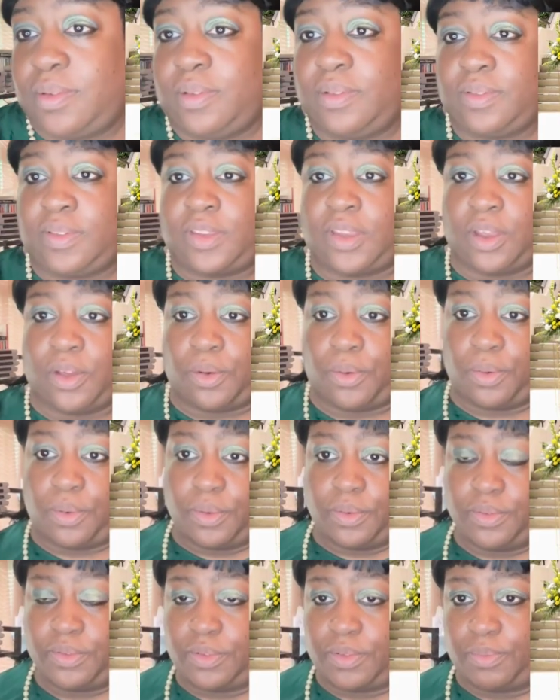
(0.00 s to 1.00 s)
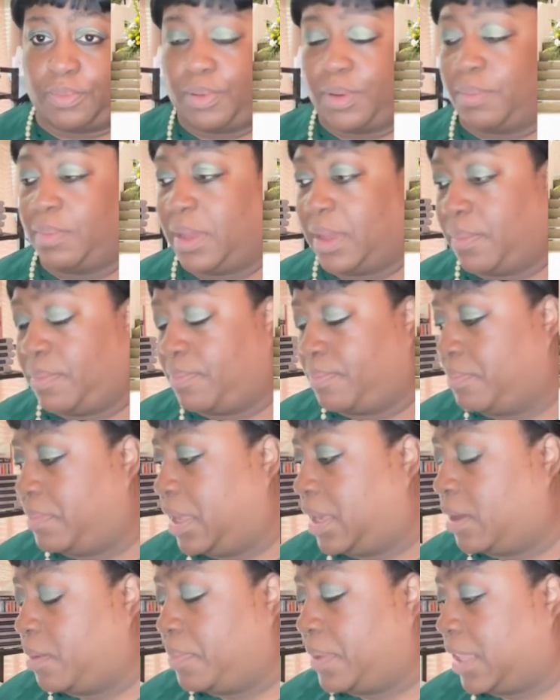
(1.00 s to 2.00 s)
So put my
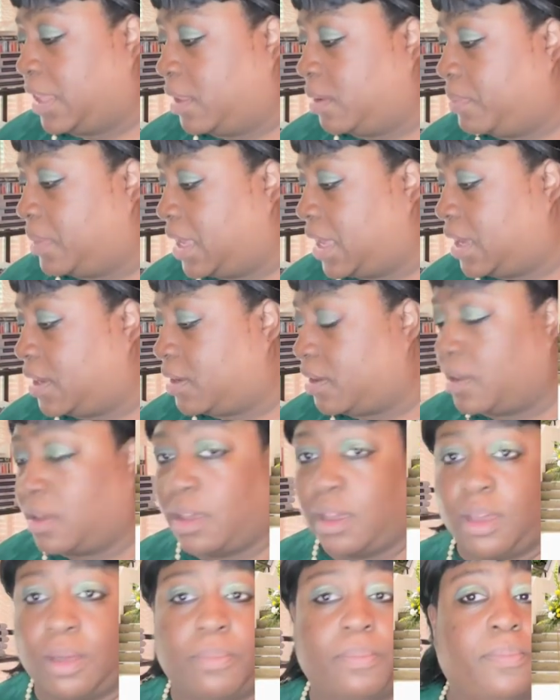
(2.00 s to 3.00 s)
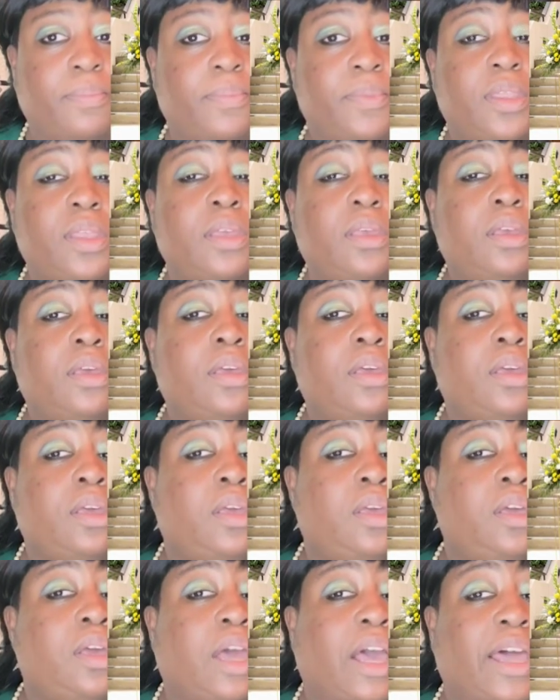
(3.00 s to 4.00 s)
makeup palette back.
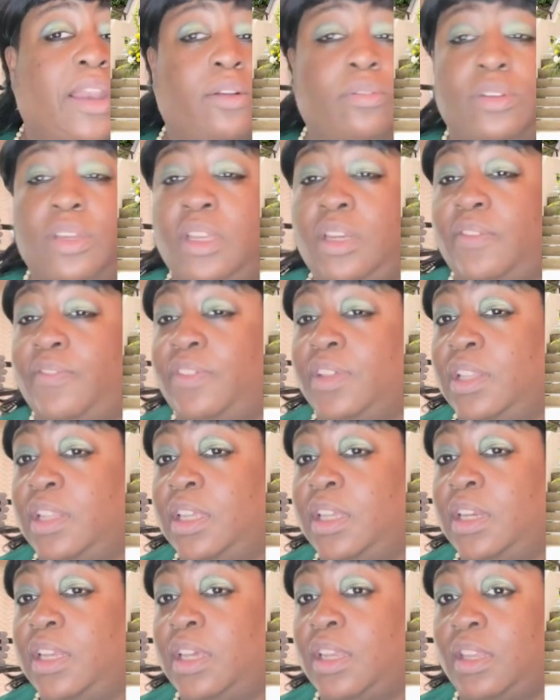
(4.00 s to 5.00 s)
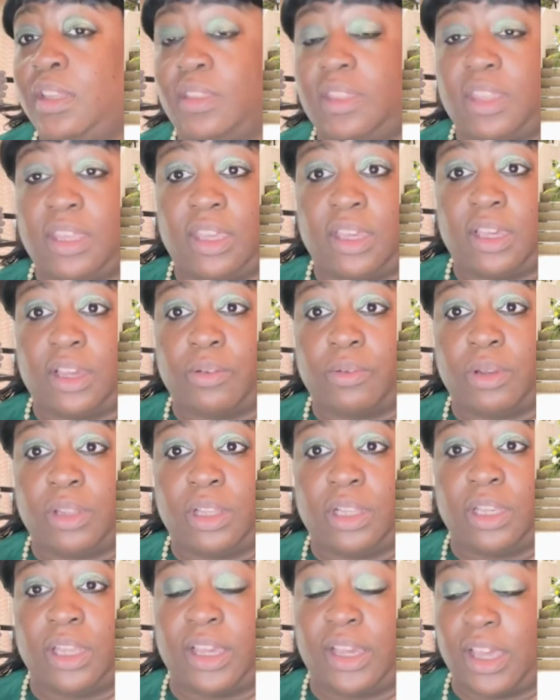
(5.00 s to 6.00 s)
I don't need to fill in anything. I
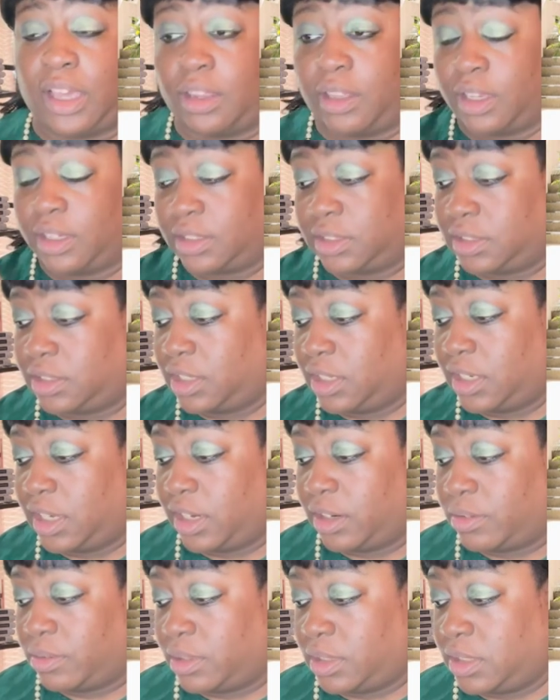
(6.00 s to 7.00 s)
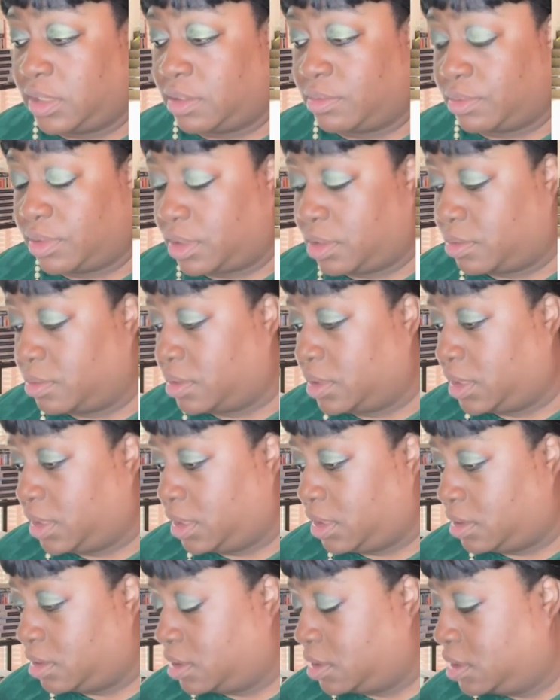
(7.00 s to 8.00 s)
really like how I cut that crease with the
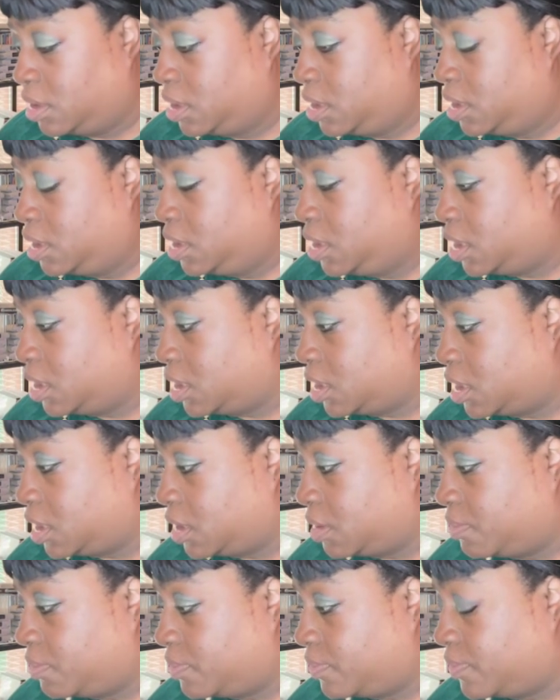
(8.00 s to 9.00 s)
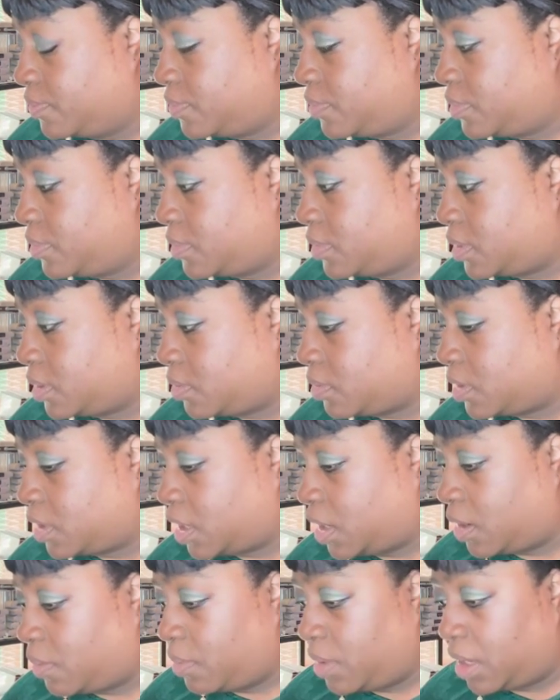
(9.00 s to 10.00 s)
green.
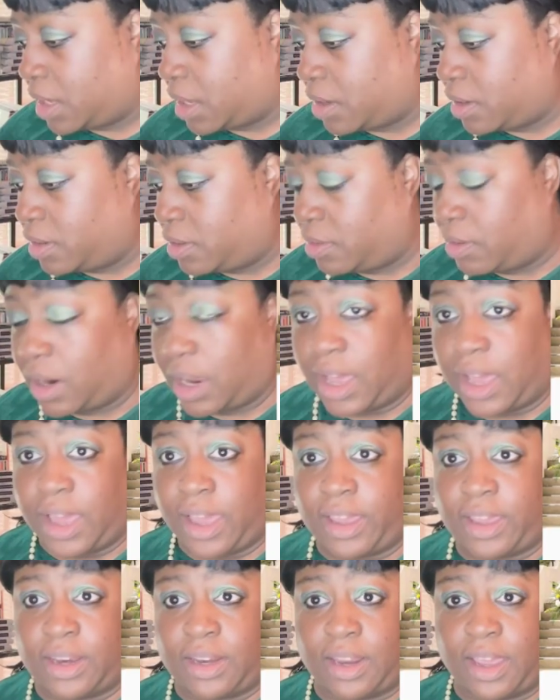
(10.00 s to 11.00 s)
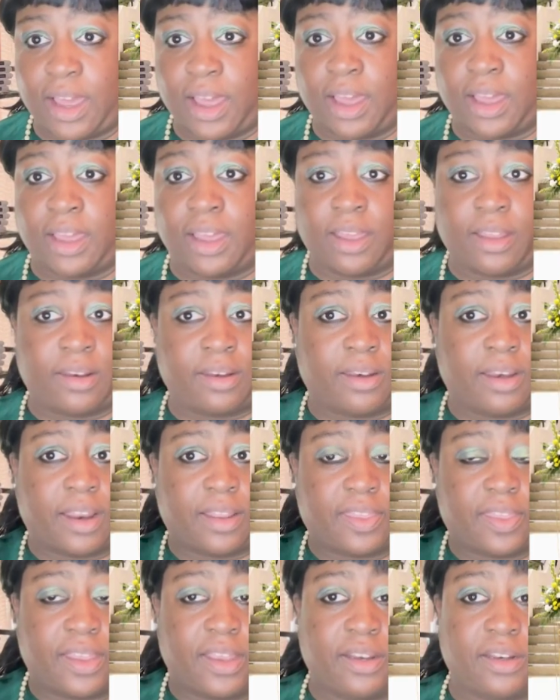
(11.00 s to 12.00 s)
Okay, we got under eye and
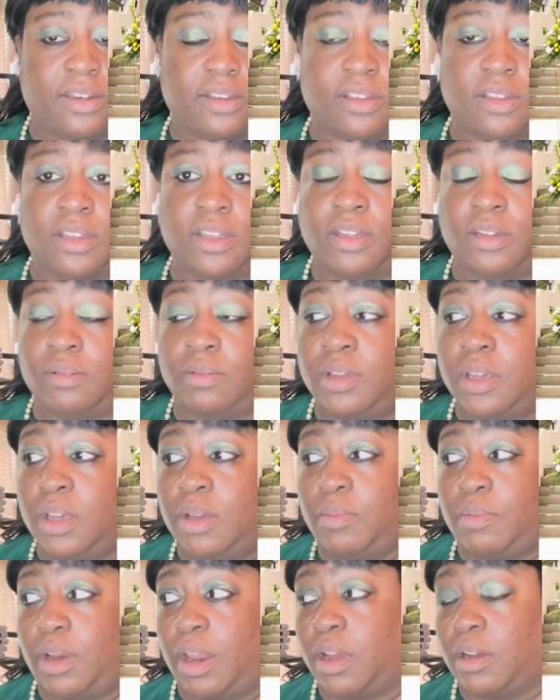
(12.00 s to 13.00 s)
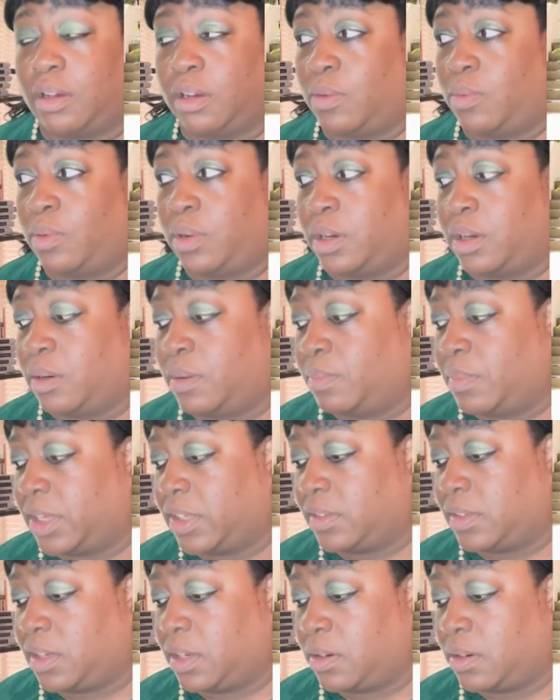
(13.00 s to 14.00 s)
thing done. Not gonna wear
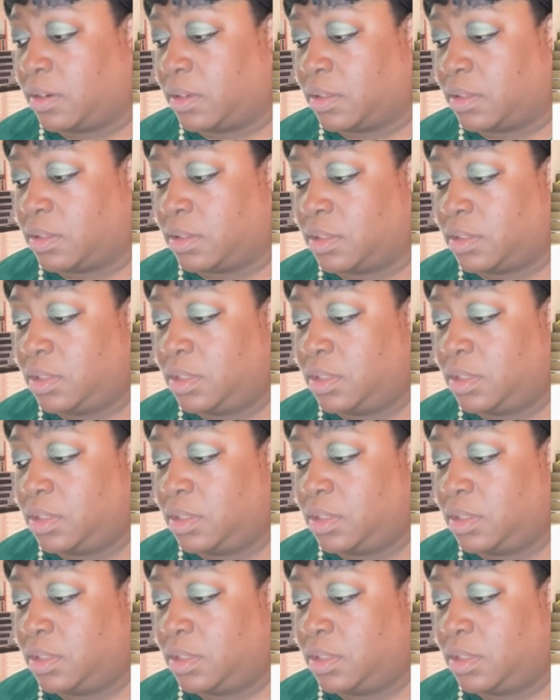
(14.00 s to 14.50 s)
mascara.